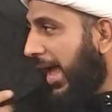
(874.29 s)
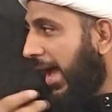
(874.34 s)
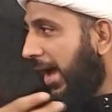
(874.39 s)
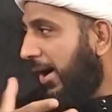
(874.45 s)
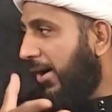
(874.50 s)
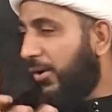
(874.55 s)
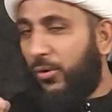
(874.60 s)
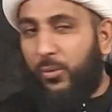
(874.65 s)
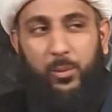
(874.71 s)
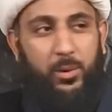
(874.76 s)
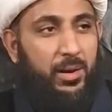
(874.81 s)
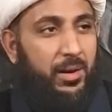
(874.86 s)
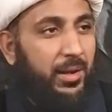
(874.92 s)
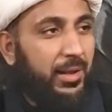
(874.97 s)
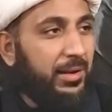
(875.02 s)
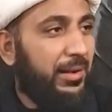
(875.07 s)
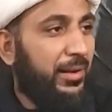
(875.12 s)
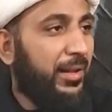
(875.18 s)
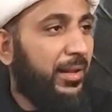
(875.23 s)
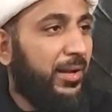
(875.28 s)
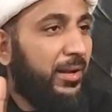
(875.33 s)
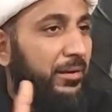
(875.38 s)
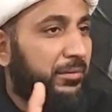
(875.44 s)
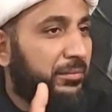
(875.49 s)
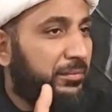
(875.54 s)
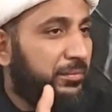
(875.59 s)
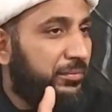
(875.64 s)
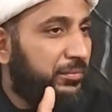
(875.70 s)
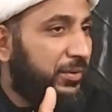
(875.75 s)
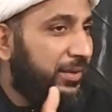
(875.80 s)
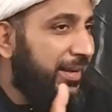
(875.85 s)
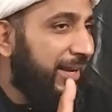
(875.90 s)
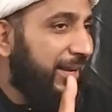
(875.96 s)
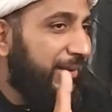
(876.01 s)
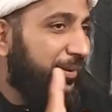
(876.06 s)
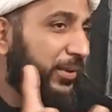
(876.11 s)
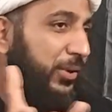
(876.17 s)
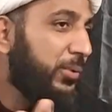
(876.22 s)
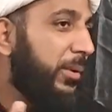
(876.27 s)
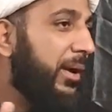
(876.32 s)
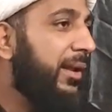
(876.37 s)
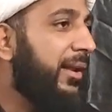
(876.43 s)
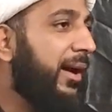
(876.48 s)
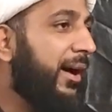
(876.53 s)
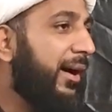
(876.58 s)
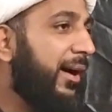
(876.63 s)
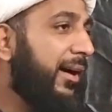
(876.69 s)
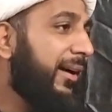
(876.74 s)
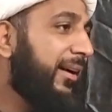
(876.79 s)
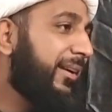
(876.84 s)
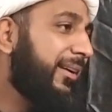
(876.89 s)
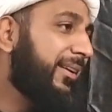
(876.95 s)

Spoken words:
how will Allah forget you and I?